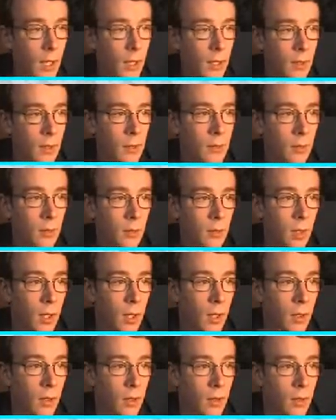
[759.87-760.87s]
like stood
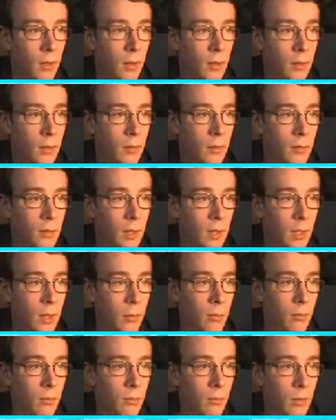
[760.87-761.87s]
there. Was that
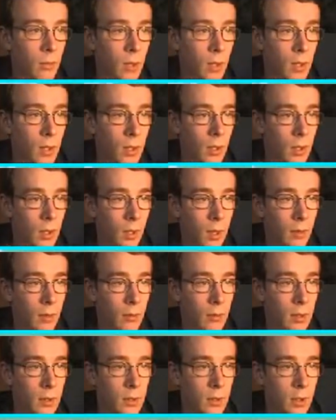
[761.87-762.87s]
him? I
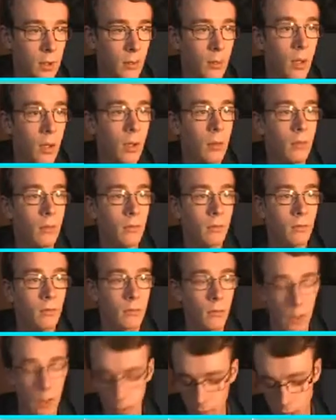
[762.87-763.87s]
was this you? Oh.
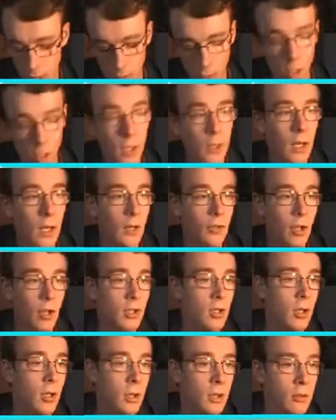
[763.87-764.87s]
I, I, tried I tried
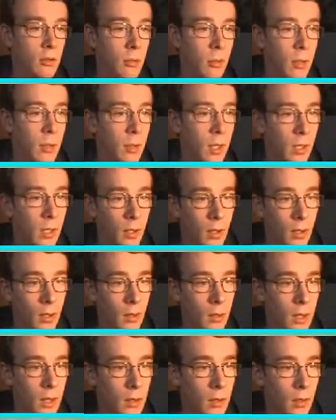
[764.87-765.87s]
talking to him anyway. Oh,
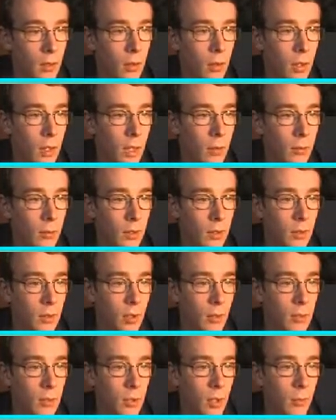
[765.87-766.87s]
Daniel, I'm glad I
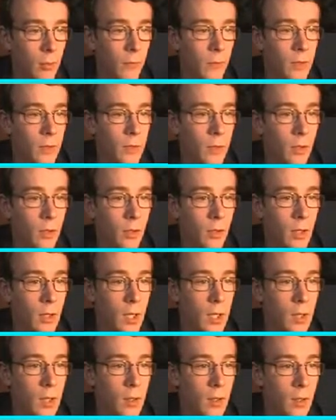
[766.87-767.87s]
caught you. I'm Professor Oak's
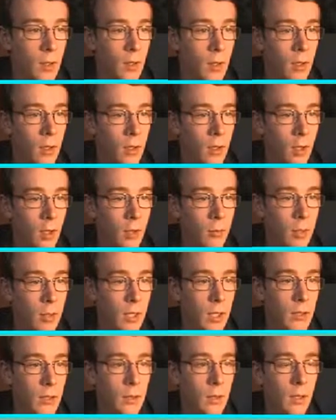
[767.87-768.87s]
aide. I've been
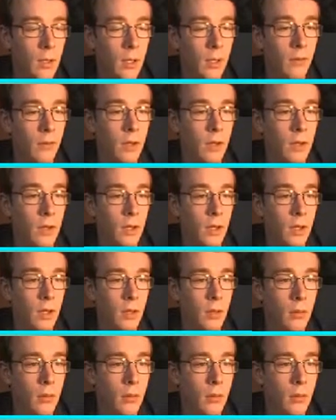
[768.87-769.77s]
asked to deliver this to you.